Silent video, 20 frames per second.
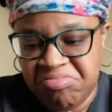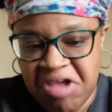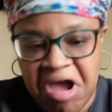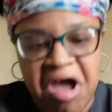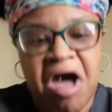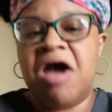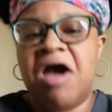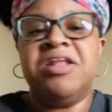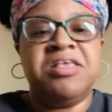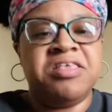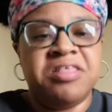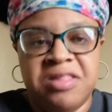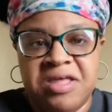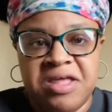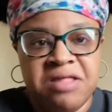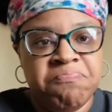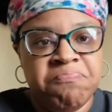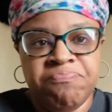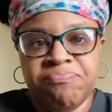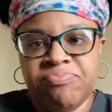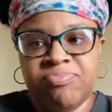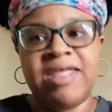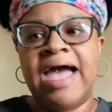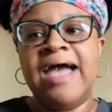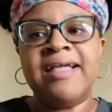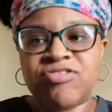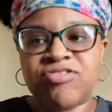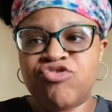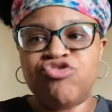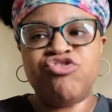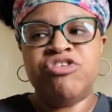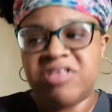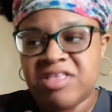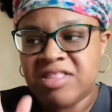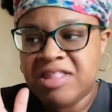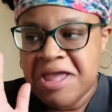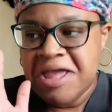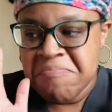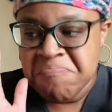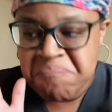honestly, that's just
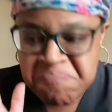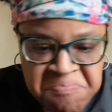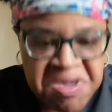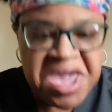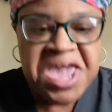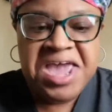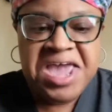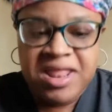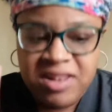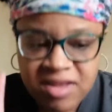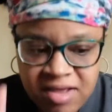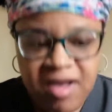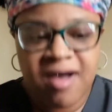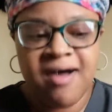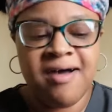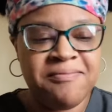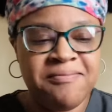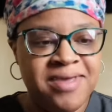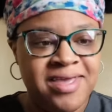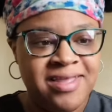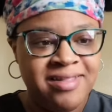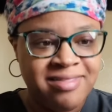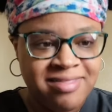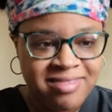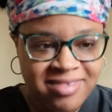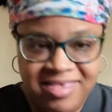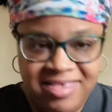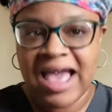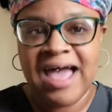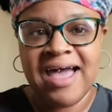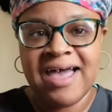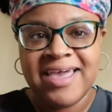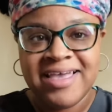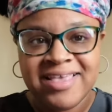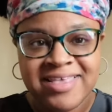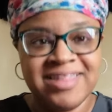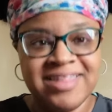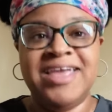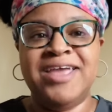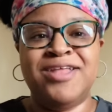the main common size
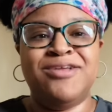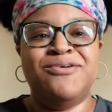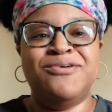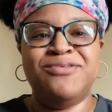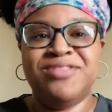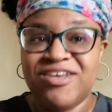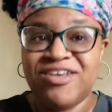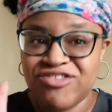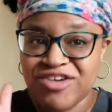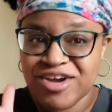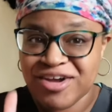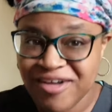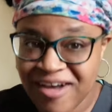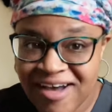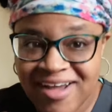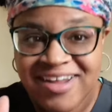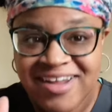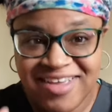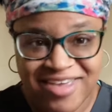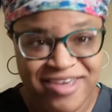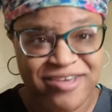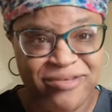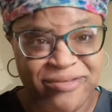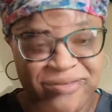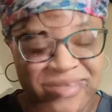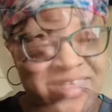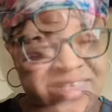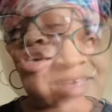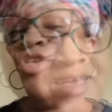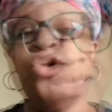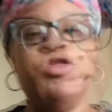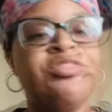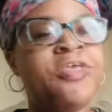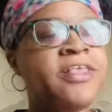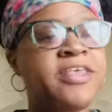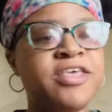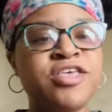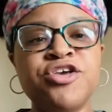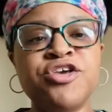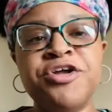needle that you're gonna use. So
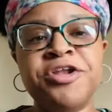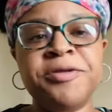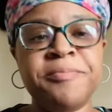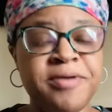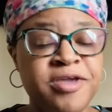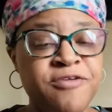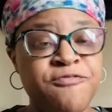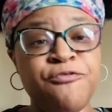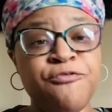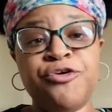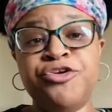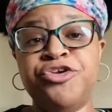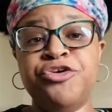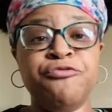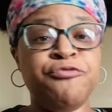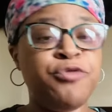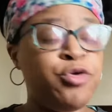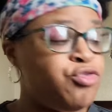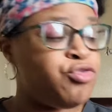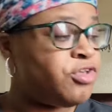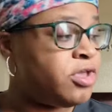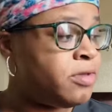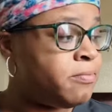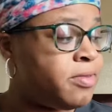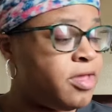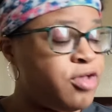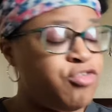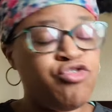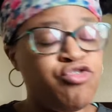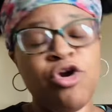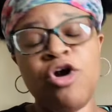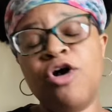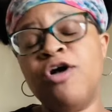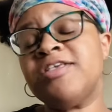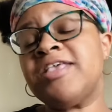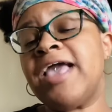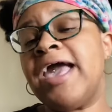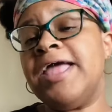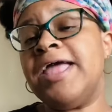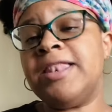this is gonna be for your routine blood draws
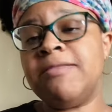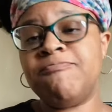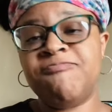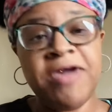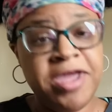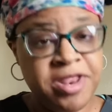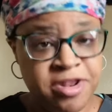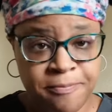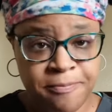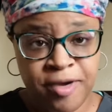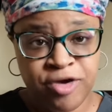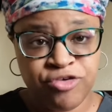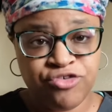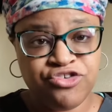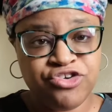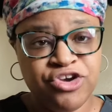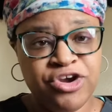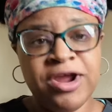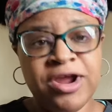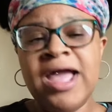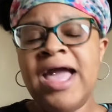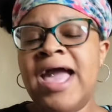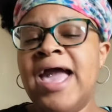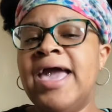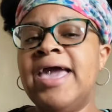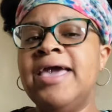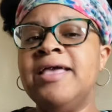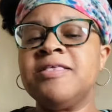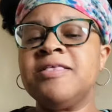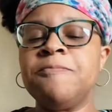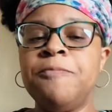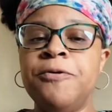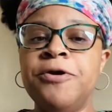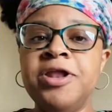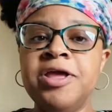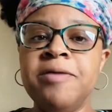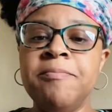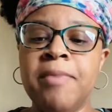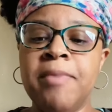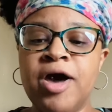and venipuncture. It's
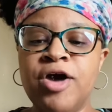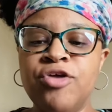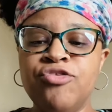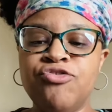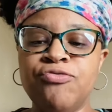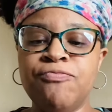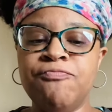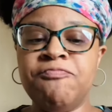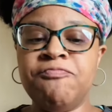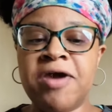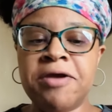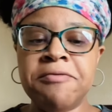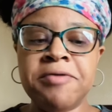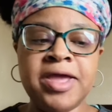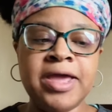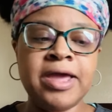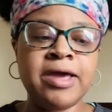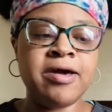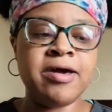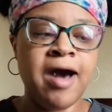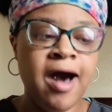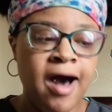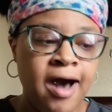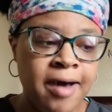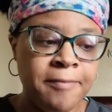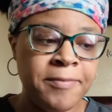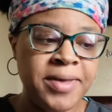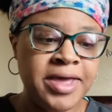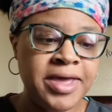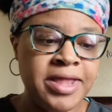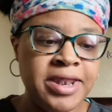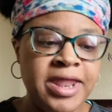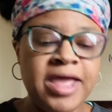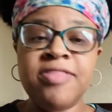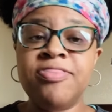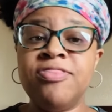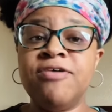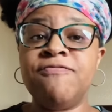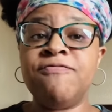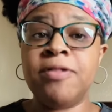pretty much very common
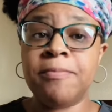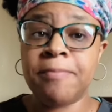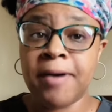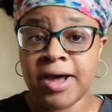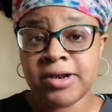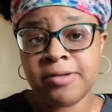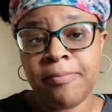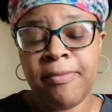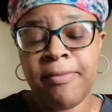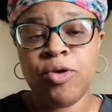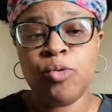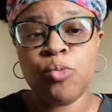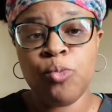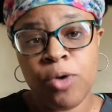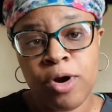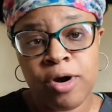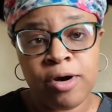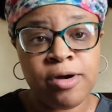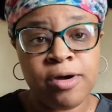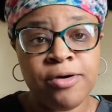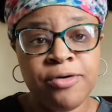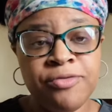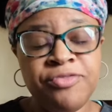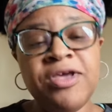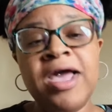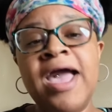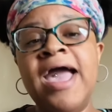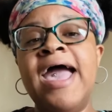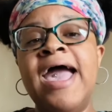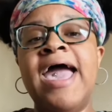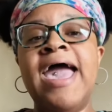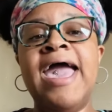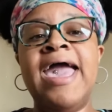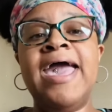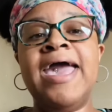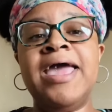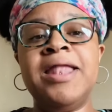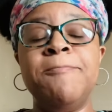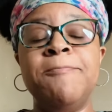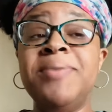in the phlebotomy world,
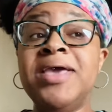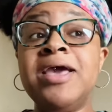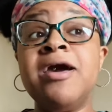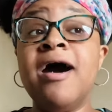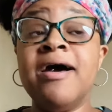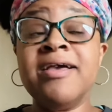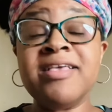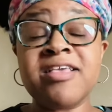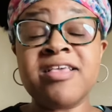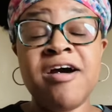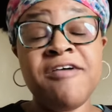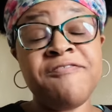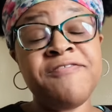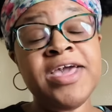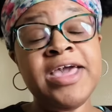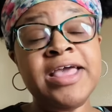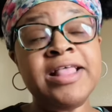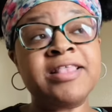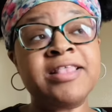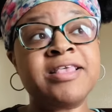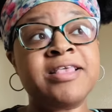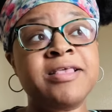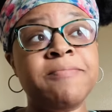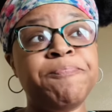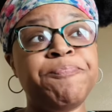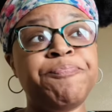and because of its